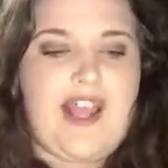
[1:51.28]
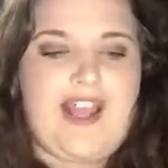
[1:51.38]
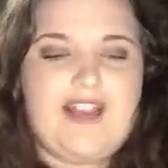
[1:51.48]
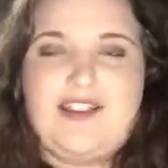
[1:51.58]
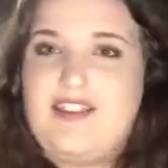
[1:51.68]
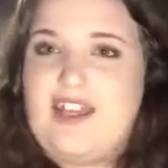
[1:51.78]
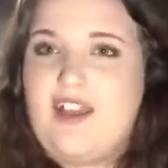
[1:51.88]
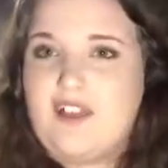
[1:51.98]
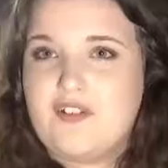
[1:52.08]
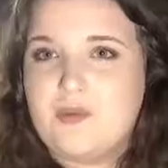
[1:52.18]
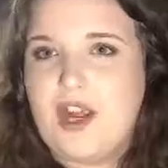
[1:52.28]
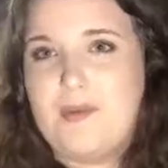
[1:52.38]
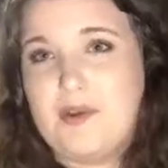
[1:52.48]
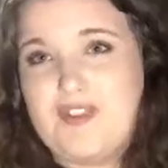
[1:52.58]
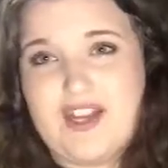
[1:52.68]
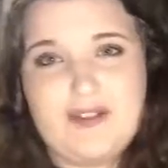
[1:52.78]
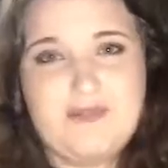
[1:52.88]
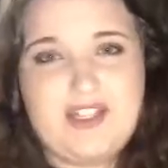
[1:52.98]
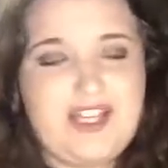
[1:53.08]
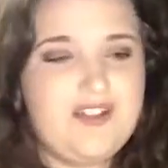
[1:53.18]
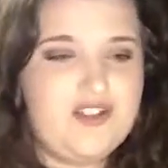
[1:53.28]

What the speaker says: And the other primer that I really